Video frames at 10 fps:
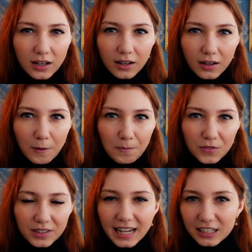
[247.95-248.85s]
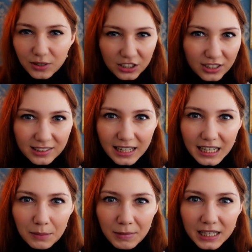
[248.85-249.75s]
the digressions that
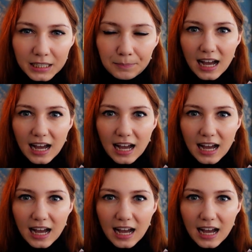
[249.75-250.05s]
he made,